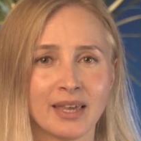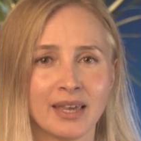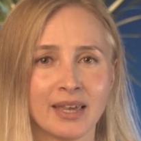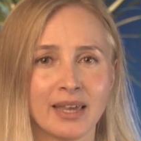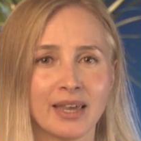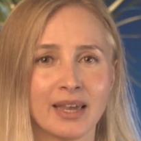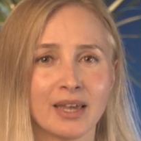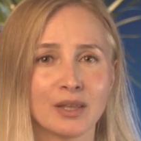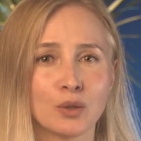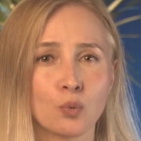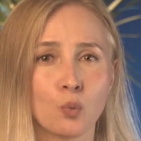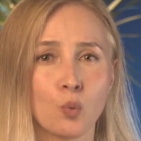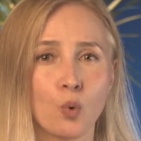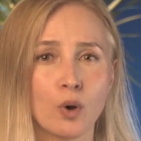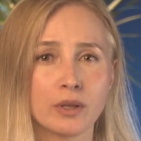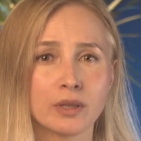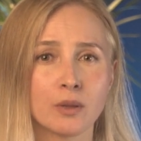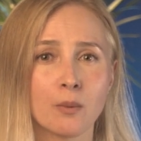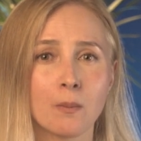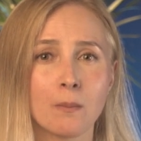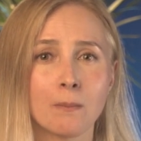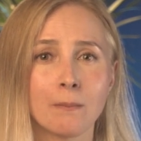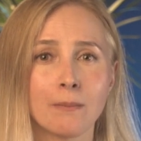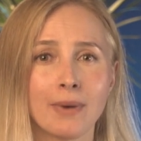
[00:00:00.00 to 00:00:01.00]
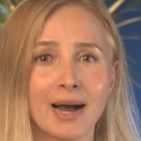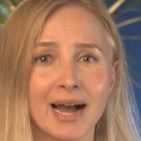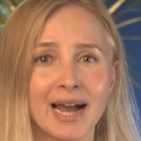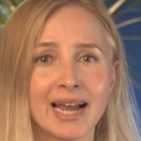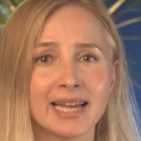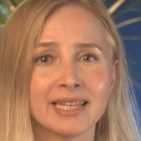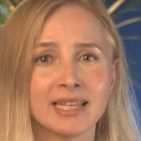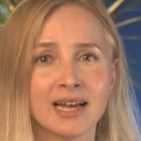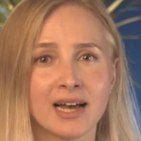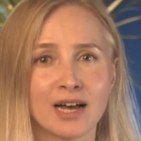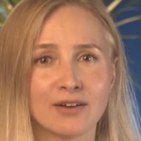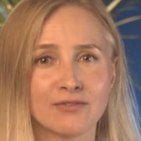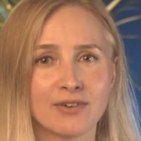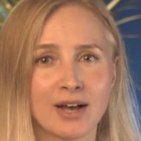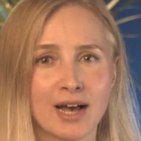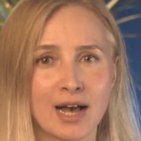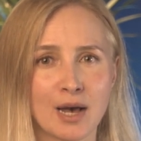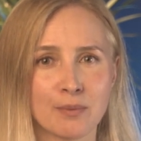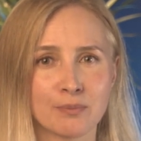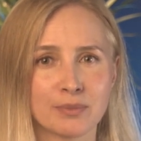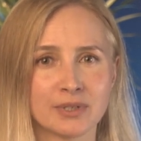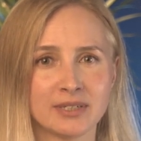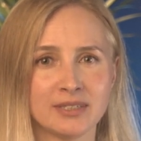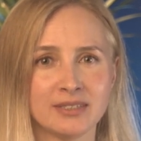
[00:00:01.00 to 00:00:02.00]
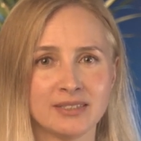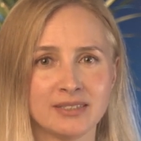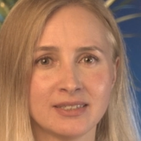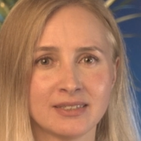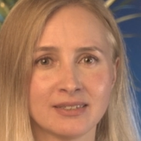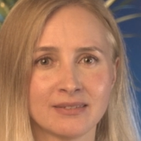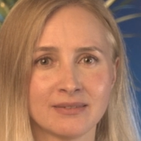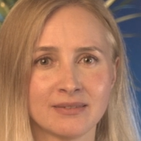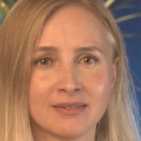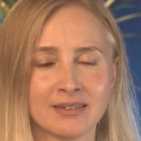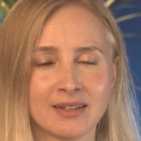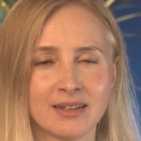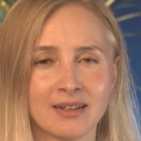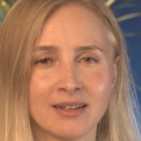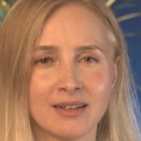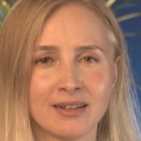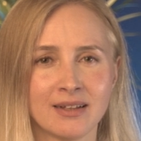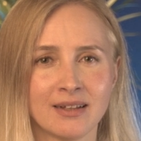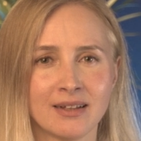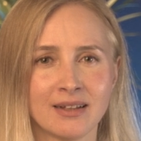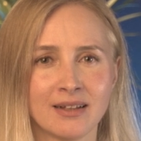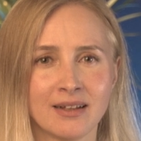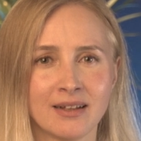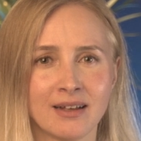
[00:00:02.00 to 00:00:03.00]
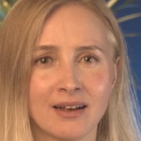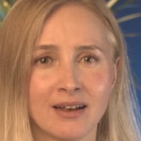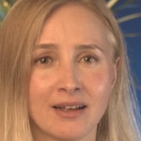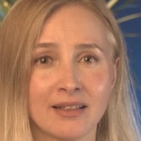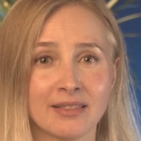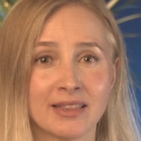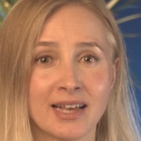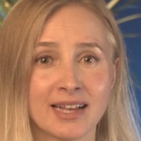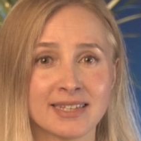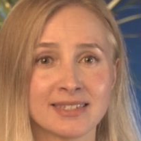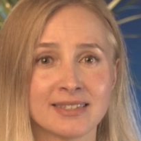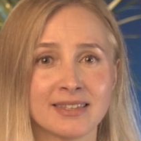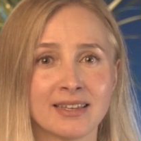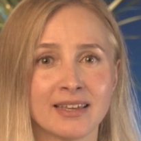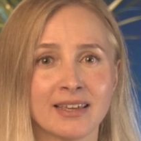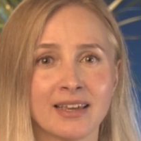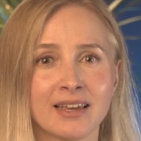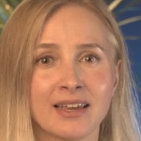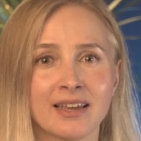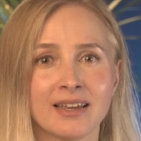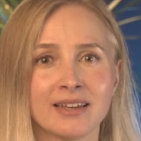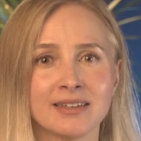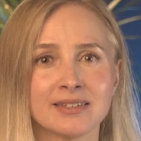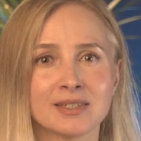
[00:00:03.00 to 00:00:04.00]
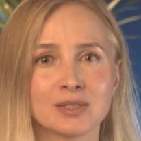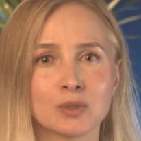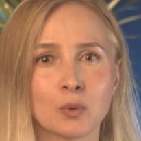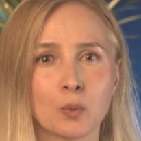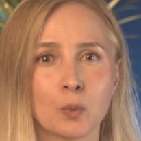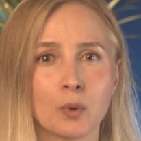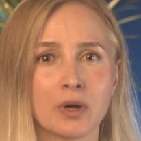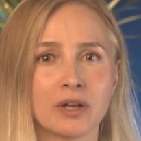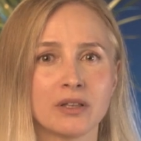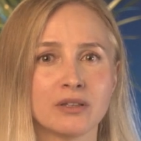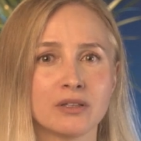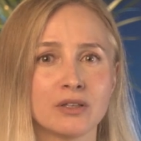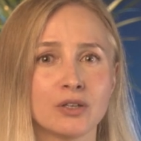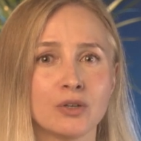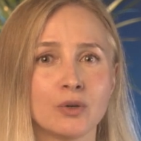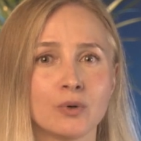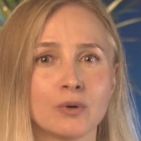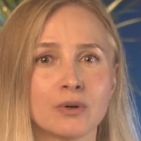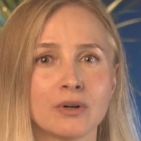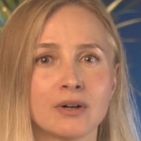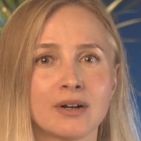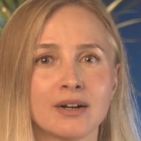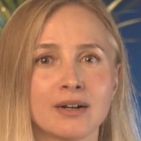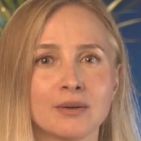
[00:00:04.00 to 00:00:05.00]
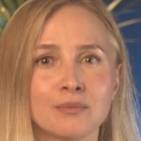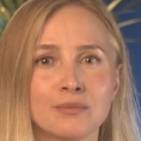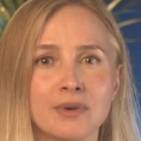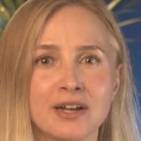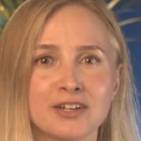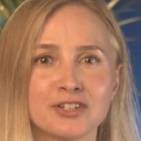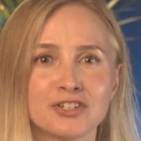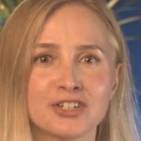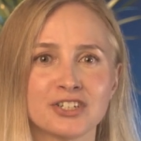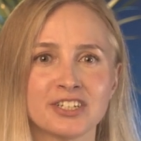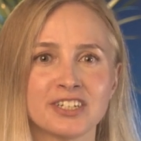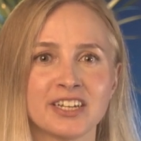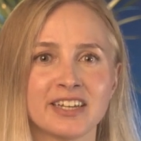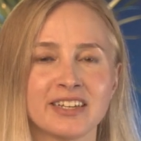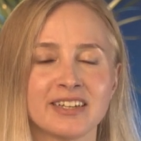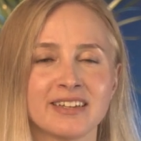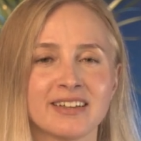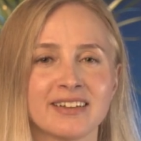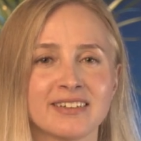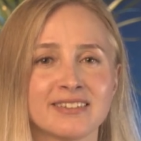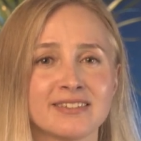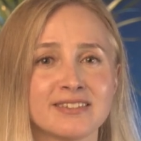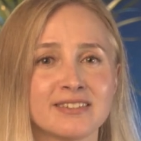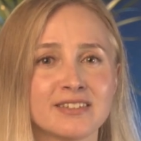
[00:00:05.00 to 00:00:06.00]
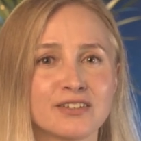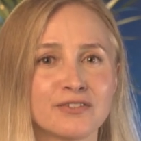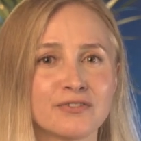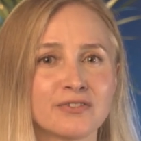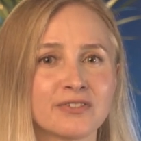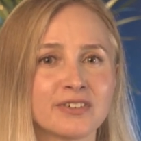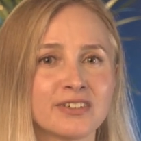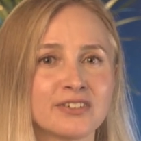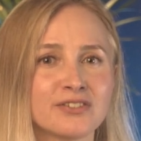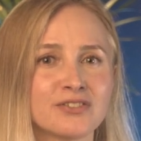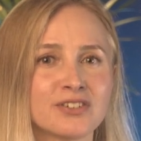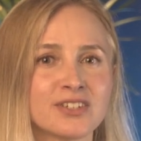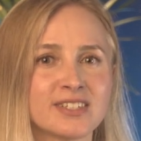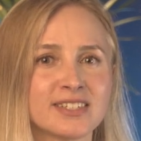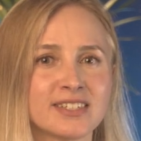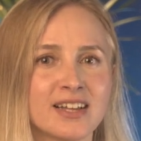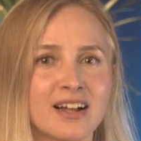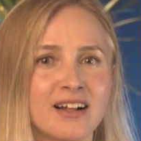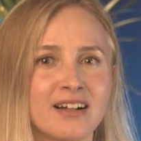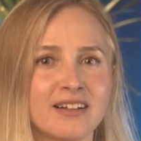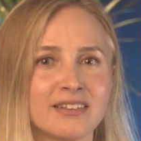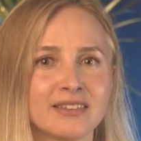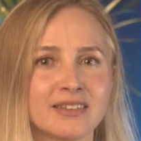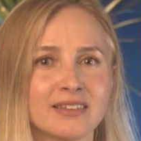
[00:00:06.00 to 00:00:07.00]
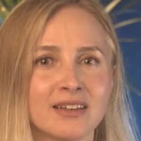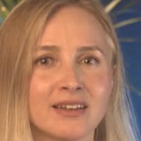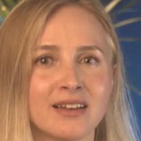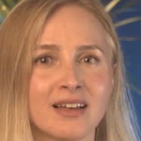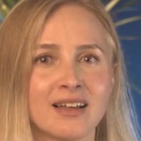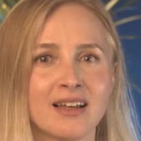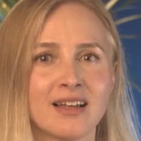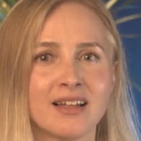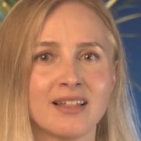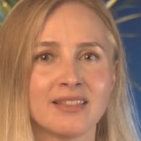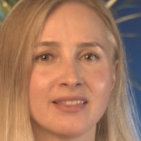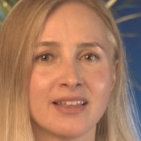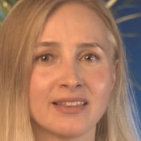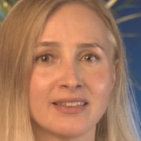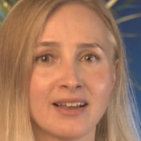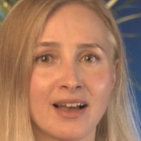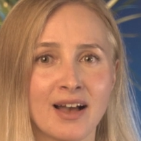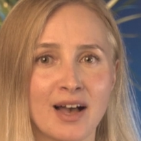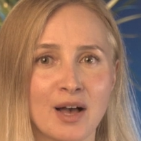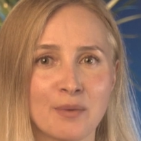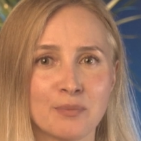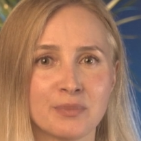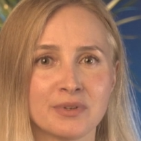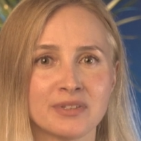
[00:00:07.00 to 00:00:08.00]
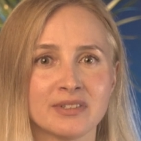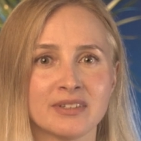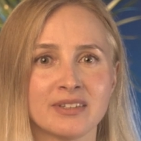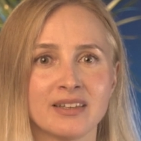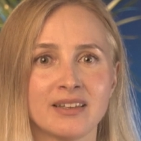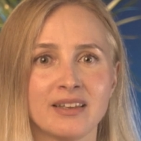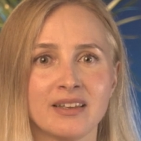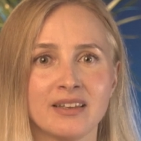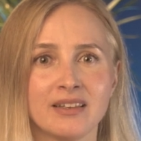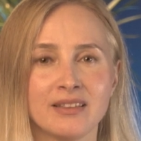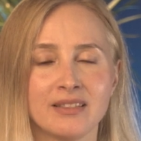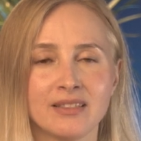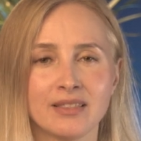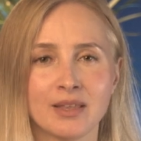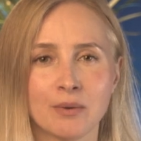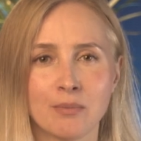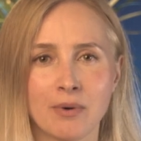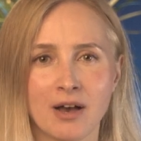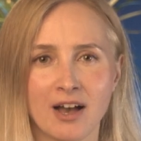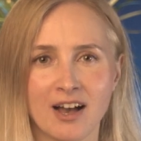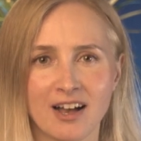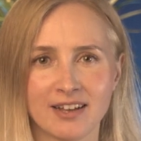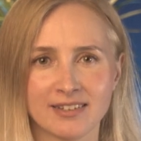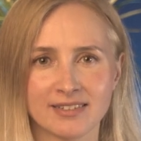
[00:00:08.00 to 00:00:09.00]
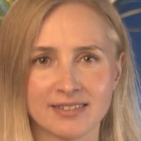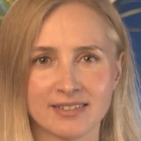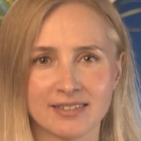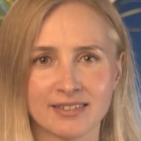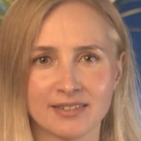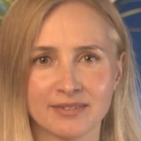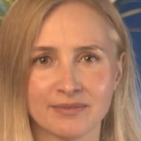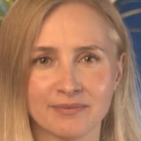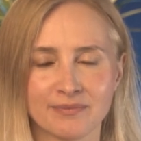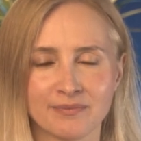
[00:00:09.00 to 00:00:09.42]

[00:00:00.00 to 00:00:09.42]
And what might have happened, that's the case when you're imagining a different result that happened in the past.